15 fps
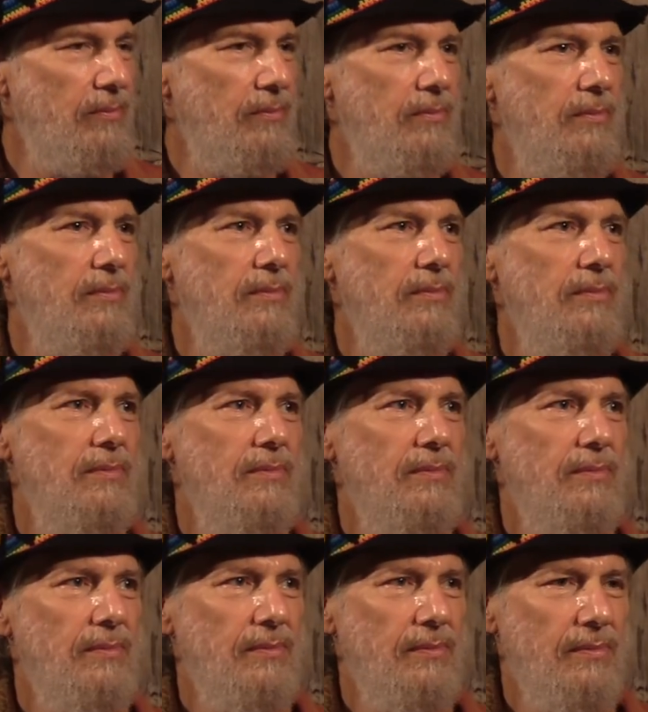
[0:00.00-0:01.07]

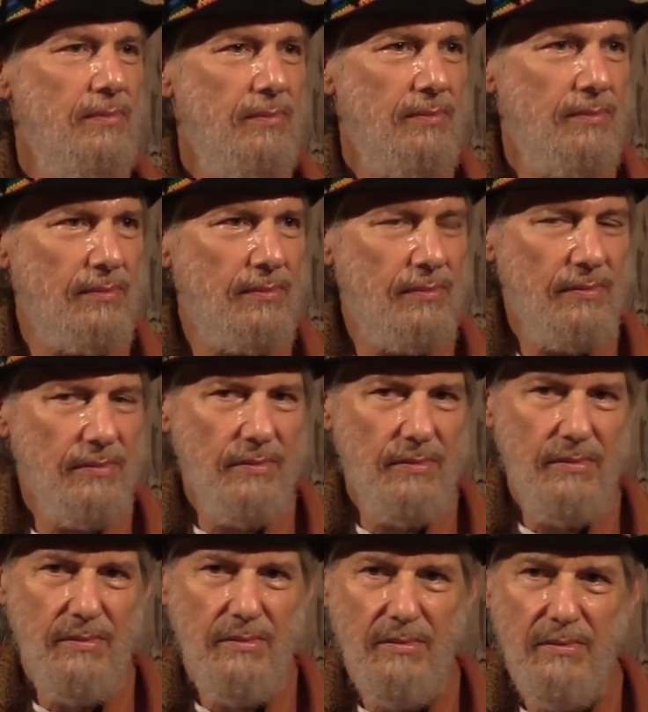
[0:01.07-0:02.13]

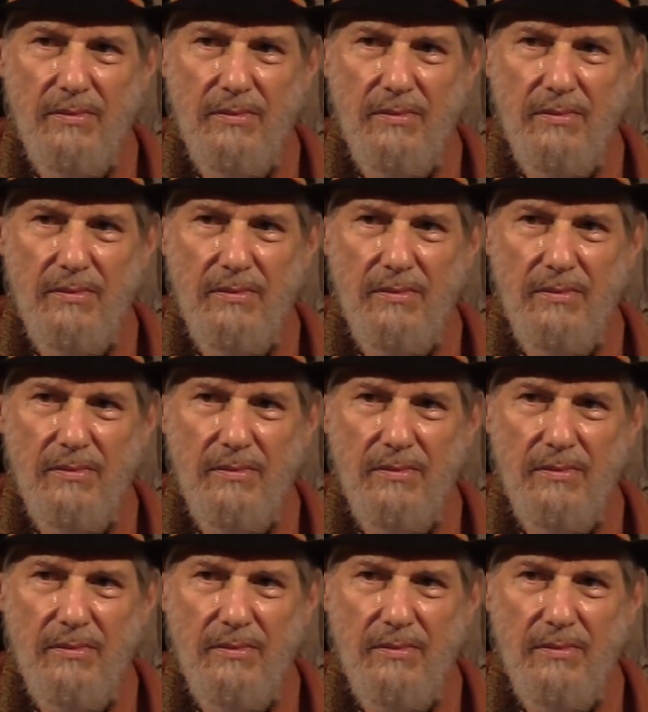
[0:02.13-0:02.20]
(no one is talking)